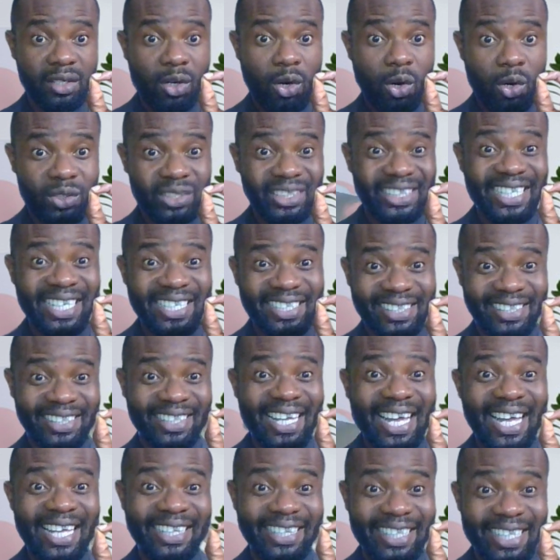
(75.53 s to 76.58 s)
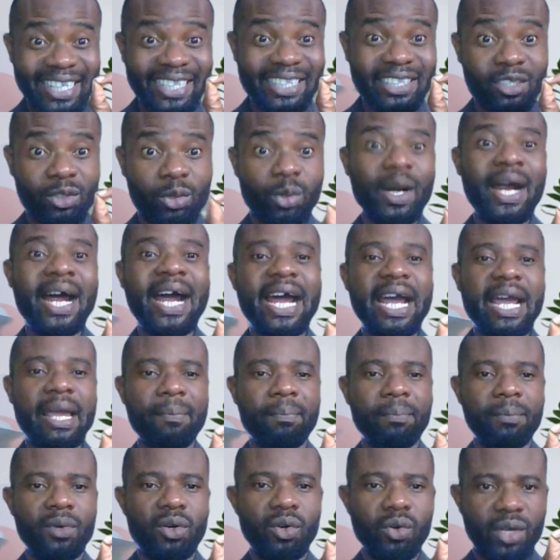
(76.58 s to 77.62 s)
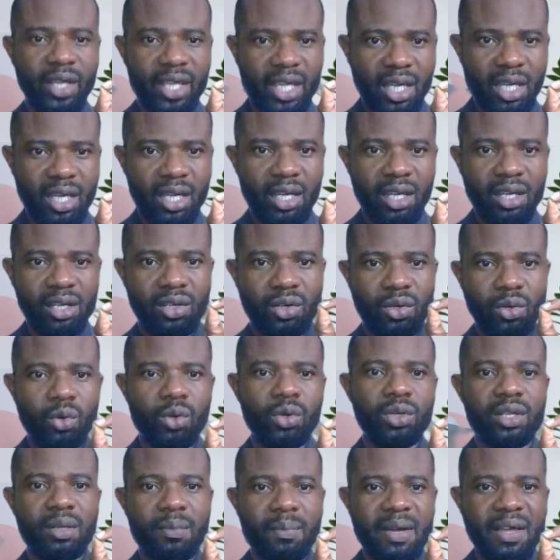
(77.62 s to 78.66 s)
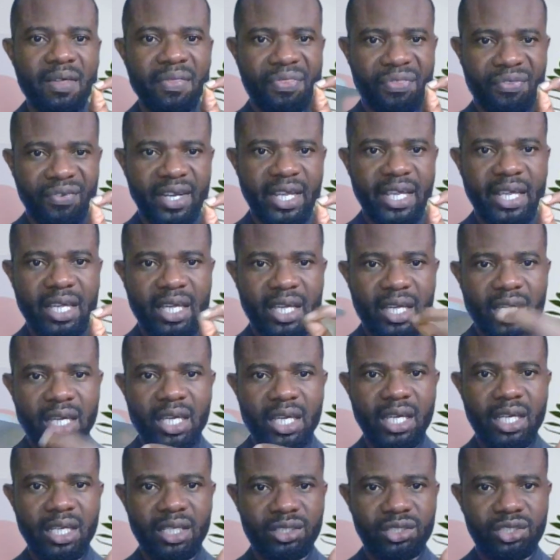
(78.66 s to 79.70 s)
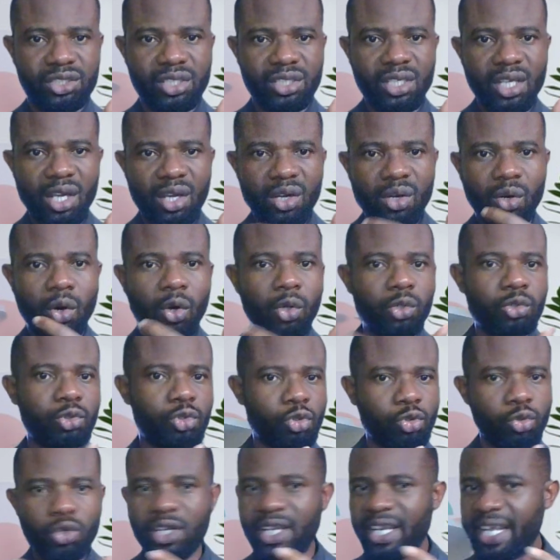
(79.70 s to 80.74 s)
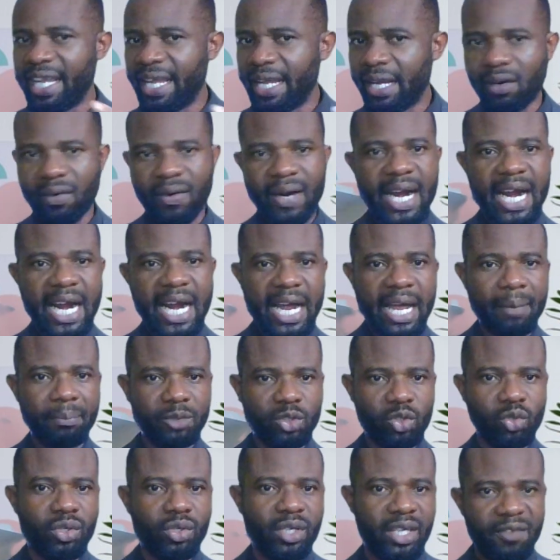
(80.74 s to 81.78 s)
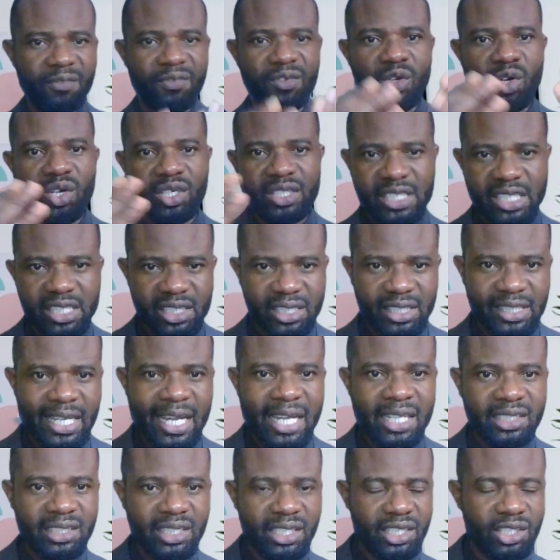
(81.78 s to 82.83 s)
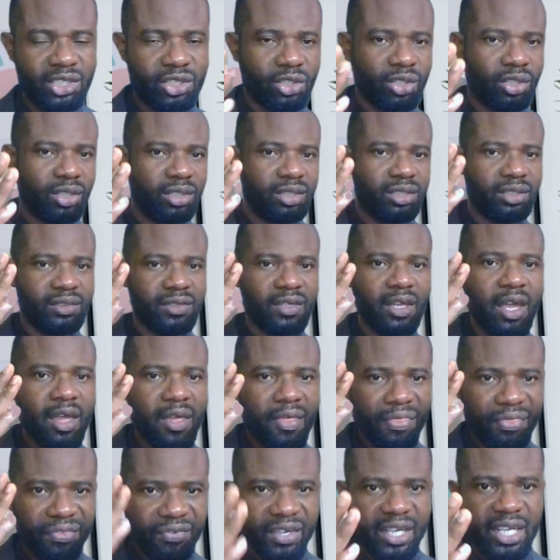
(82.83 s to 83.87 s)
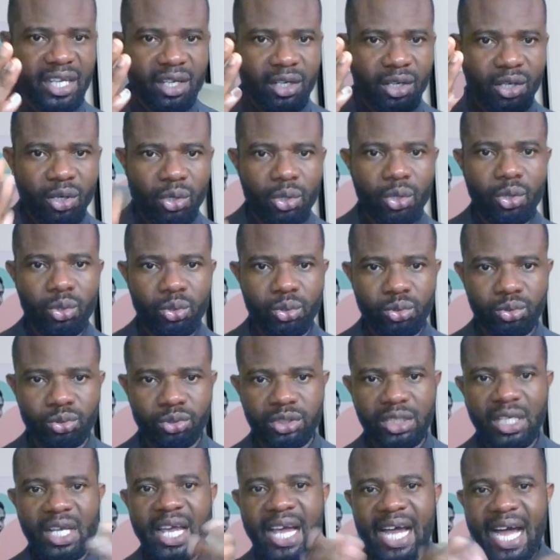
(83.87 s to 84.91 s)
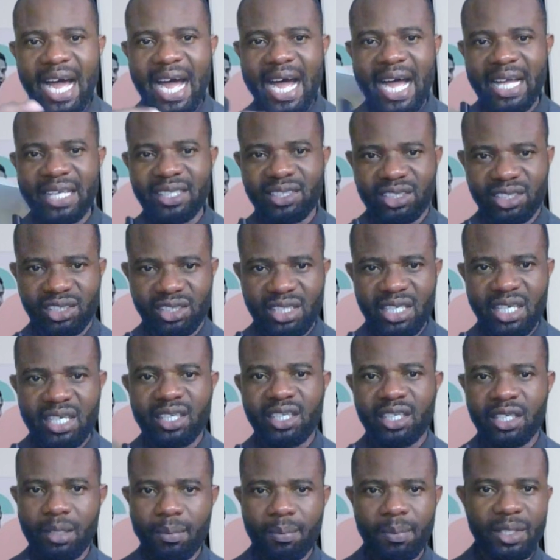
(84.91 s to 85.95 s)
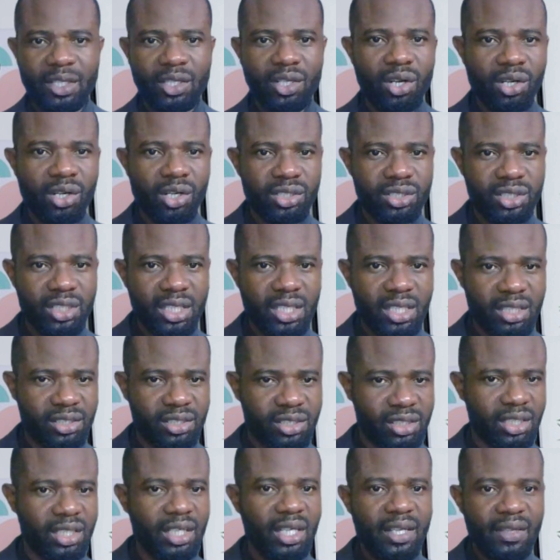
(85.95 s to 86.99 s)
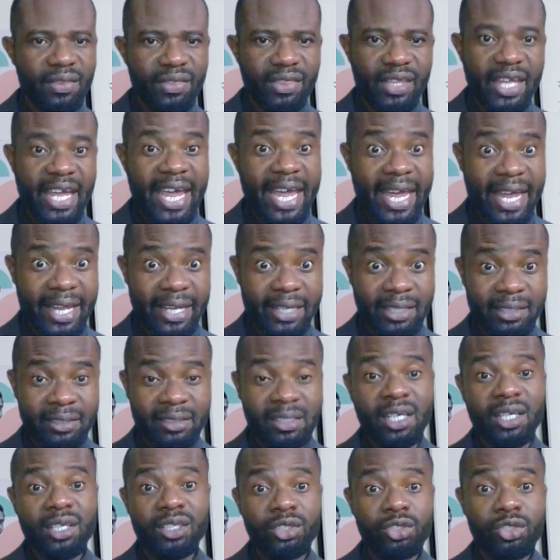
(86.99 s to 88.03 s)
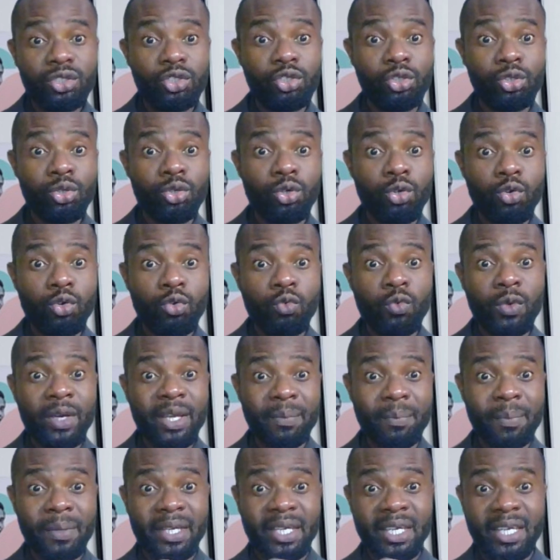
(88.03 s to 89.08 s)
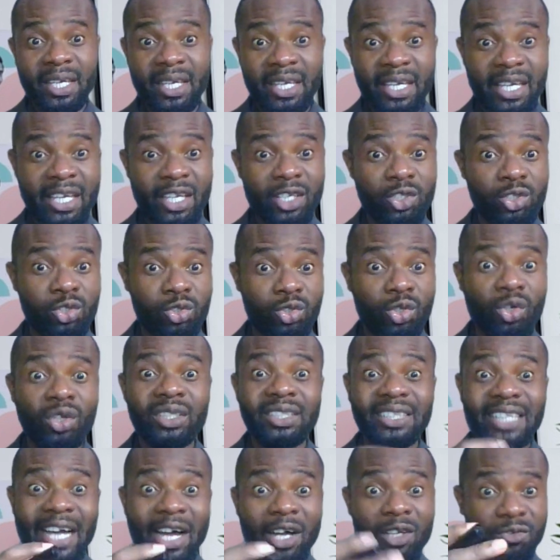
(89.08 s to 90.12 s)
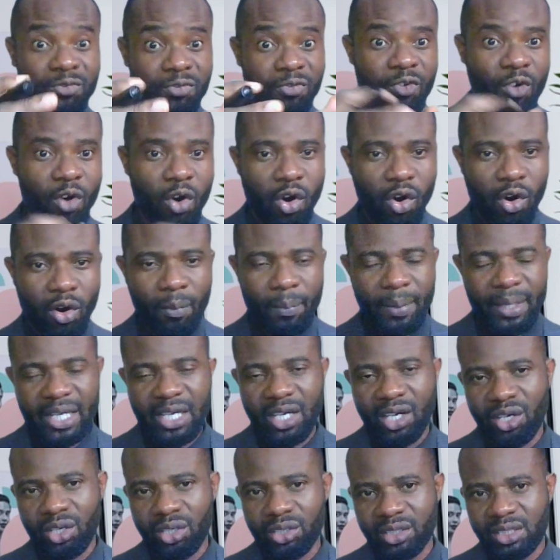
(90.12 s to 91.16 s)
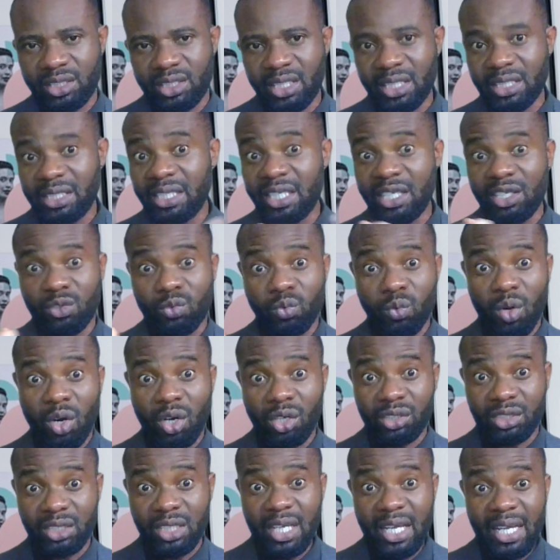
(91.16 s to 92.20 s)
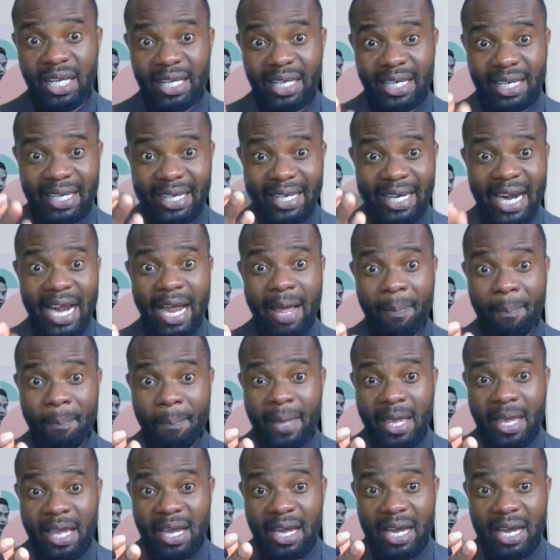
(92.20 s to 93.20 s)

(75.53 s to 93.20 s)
understanding crime. Okay, goal number three is controlling crime. So if you understand these three goals as a criminologist, then you will be a sought out for, because this is what crime